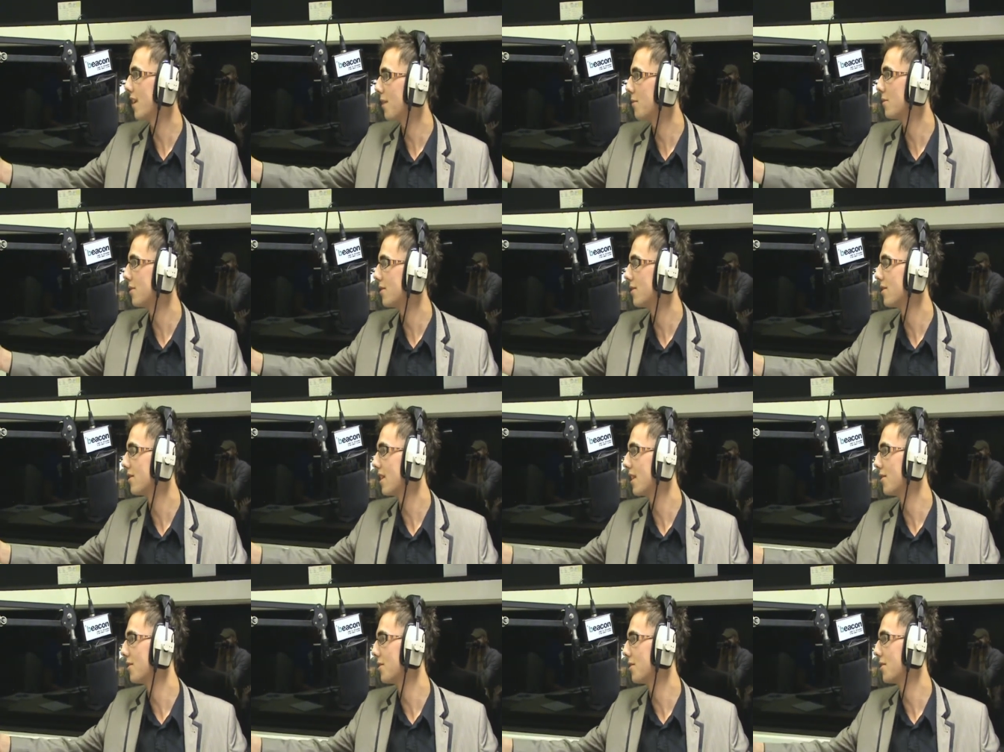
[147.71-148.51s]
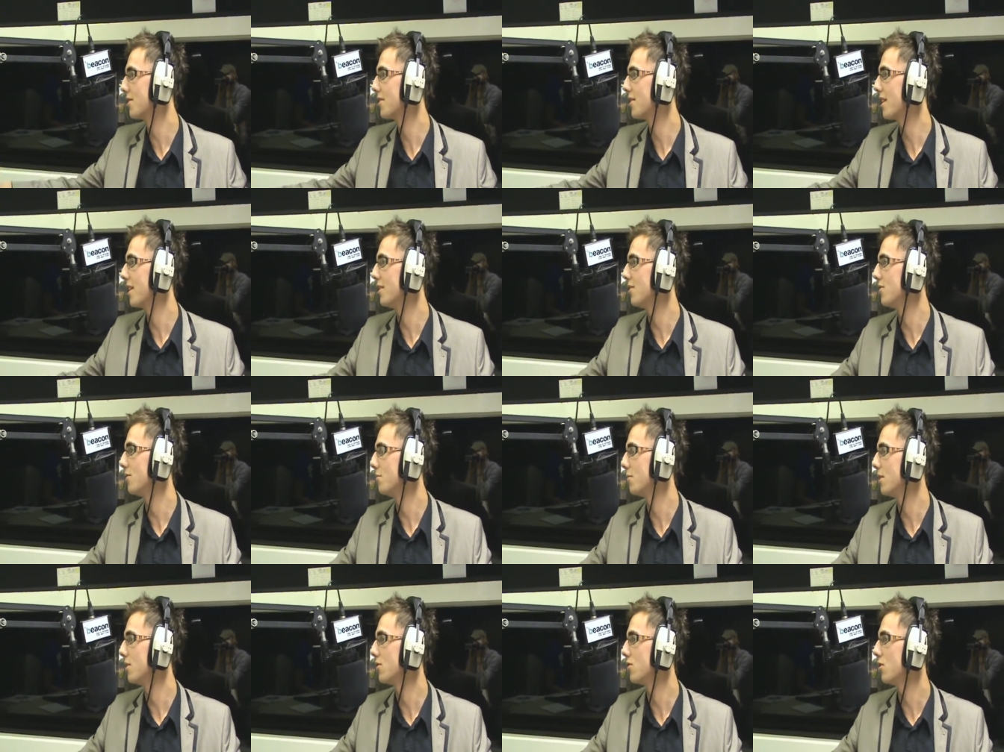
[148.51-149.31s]
I want to stand on a stage
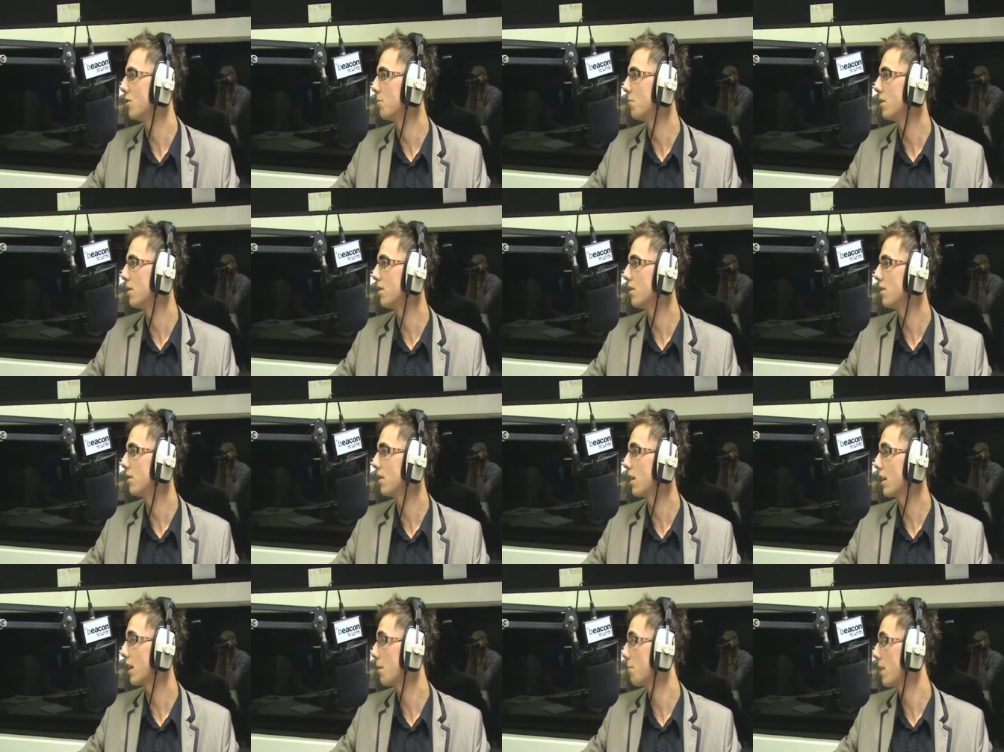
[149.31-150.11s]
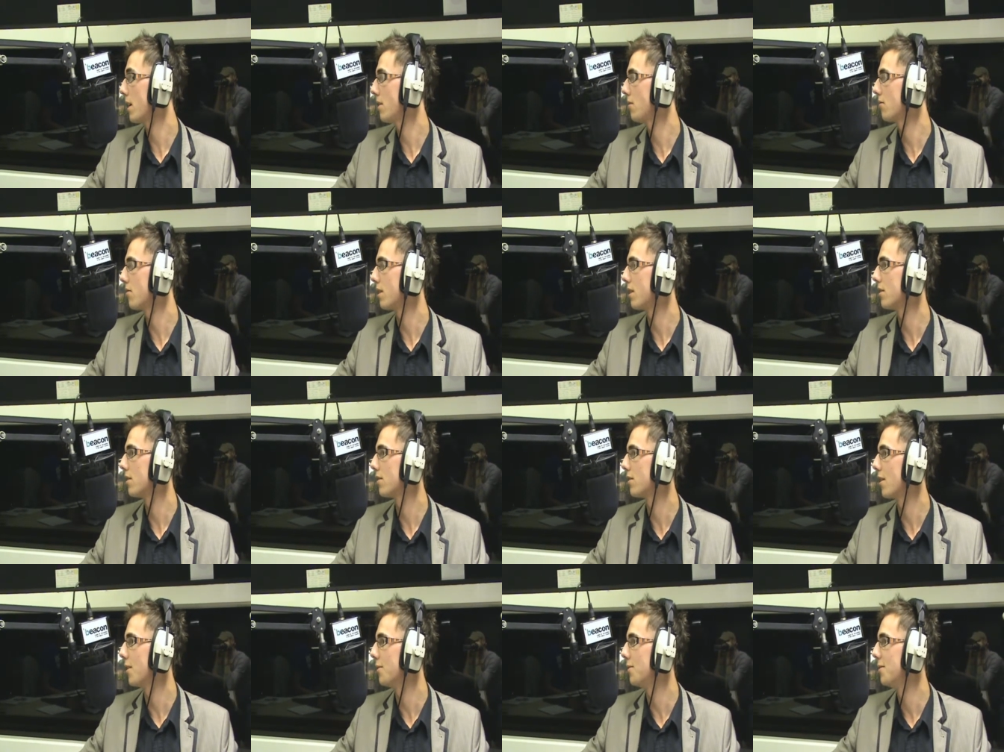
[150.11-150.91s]
and be stupid and get paid for it.
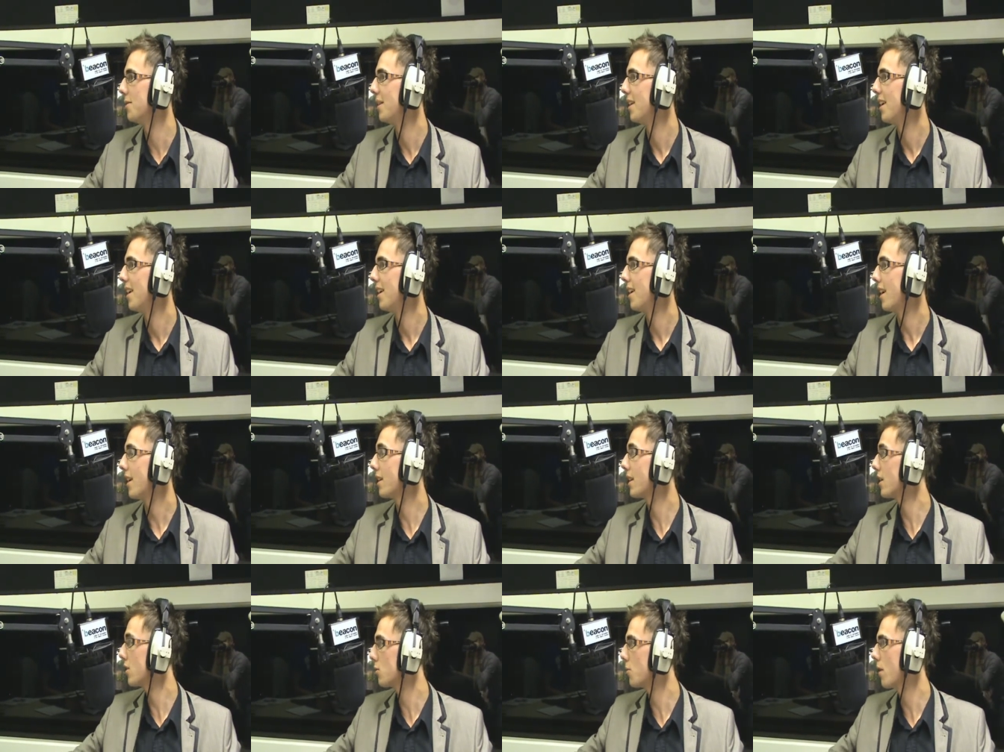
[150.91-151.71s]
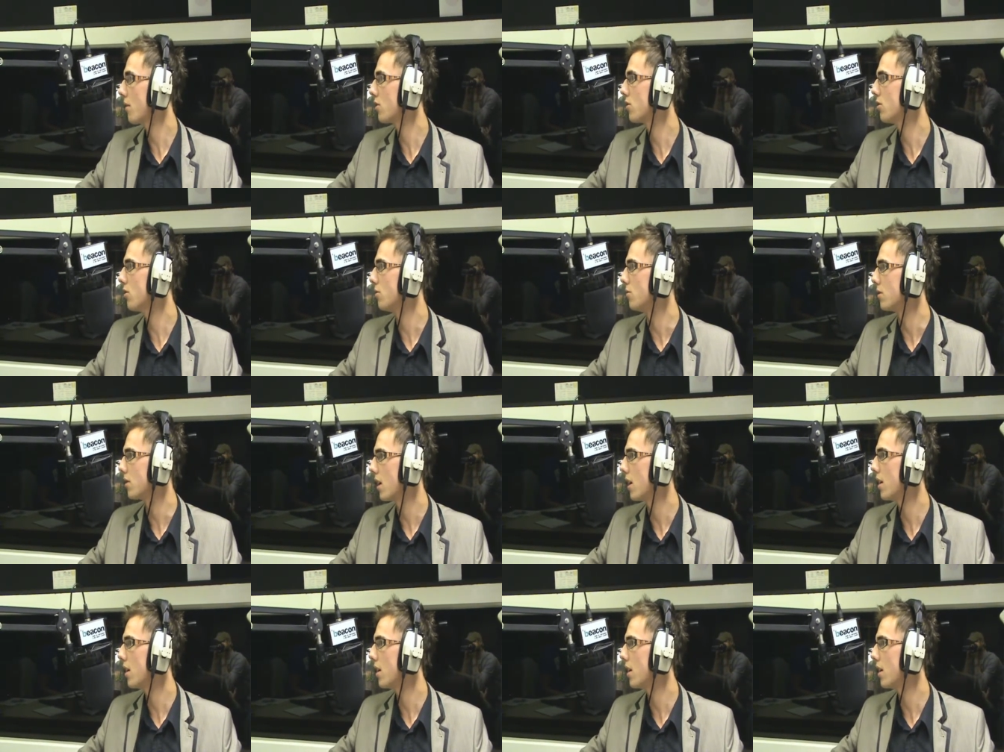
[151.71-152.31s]
So, and I get to wear a suit.